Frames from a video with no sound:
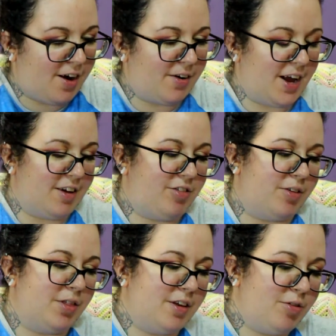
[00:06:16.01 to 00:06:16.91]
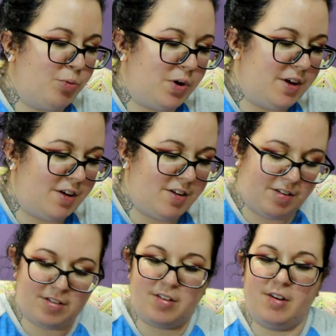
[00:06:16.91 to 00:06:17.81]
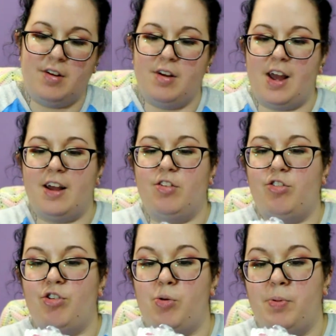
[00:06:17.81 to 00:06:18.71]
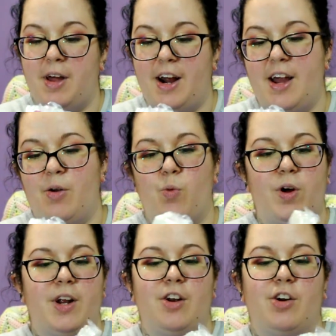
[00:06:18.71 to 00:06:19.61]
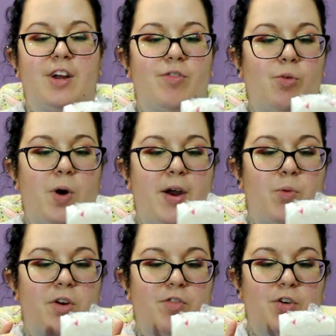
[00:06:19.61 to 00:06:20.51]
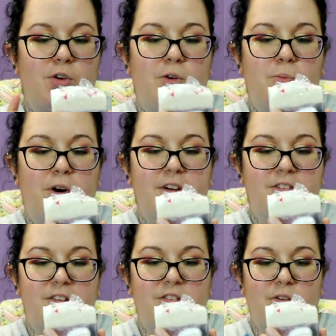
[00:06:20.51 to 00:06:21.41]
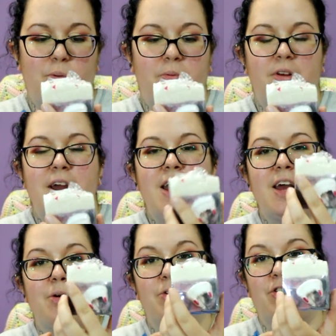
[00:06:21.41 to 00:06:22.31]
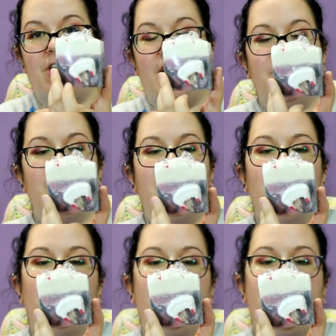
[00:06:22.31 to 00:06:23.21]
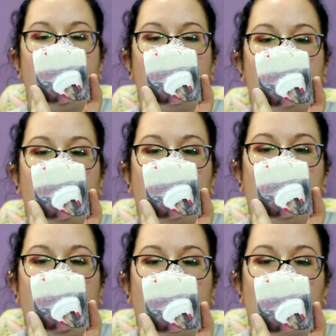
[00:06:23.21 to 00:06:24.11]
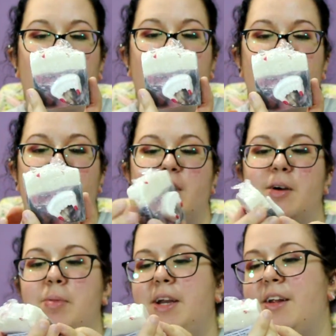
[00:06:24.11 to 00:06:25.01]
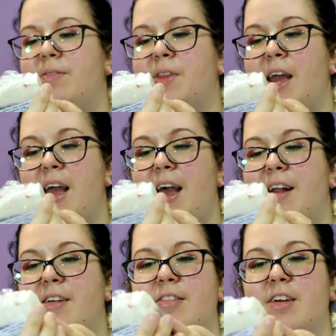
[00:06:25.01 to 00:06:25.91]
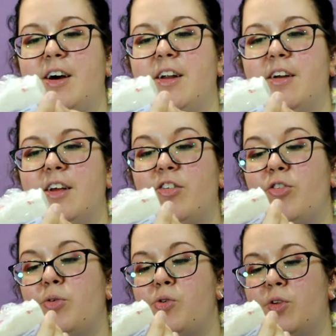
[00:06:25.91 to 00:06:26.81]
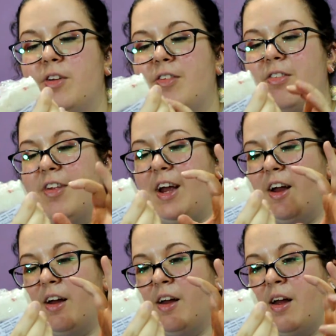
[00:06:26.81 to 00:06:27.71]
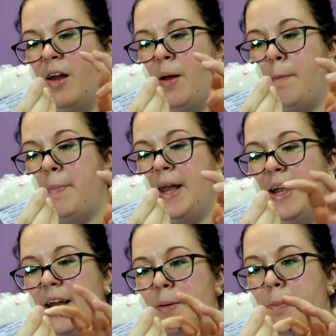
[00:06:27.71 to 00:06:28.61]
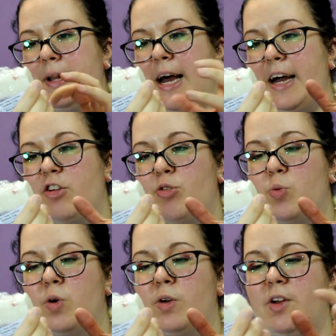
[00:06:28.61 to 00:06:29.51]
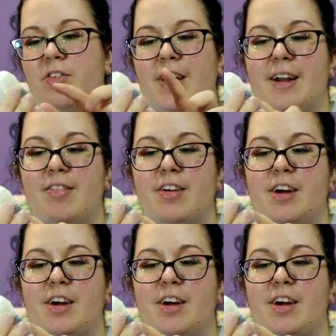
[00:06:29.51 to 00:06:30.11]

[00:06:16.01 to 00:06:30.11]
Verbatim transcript: Okay, so this was a soap that I had won in her giveaway, one of her cold process soaps. It was her Halloween one, and it's blackberry tonka bean, and it's got, it's so cool because it's like pink and black swirls, and it's